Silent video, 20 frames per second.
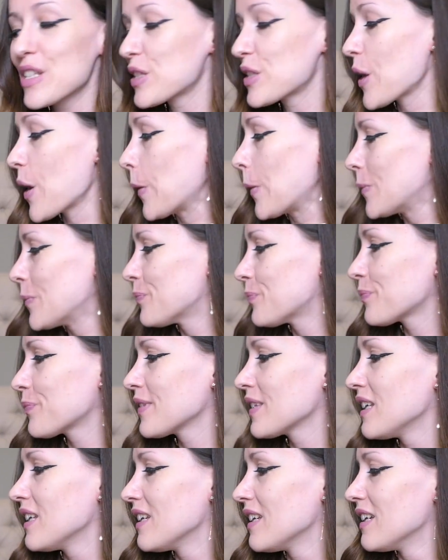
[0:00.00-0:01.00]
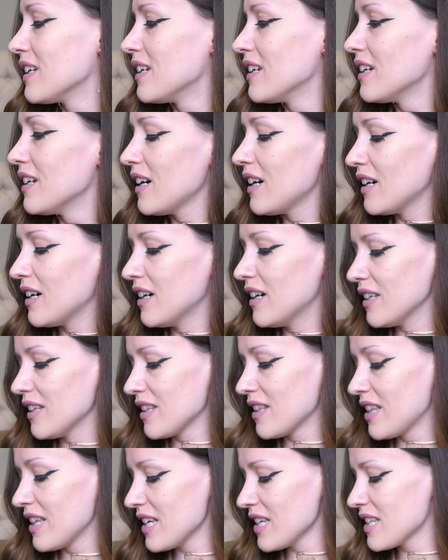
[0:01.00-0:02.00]
so... Uh,
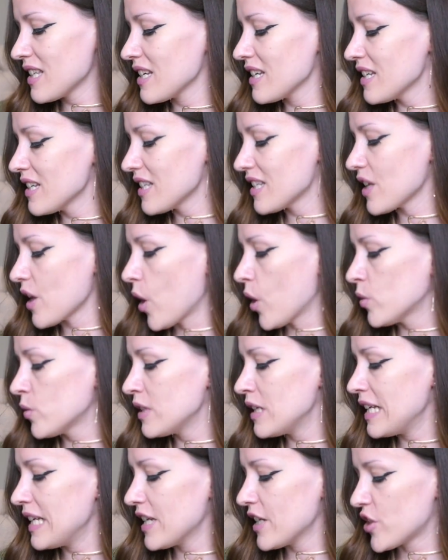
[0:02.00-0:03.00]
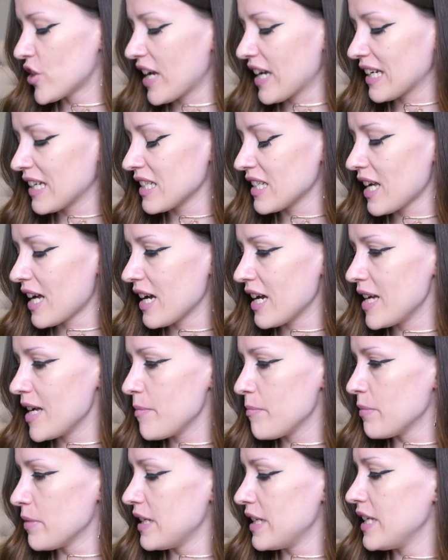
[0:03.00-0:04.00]
this is only a jacket,
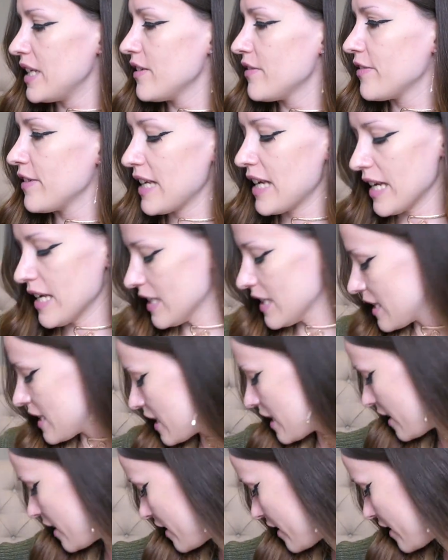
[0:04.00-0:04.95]
I believe. Yes,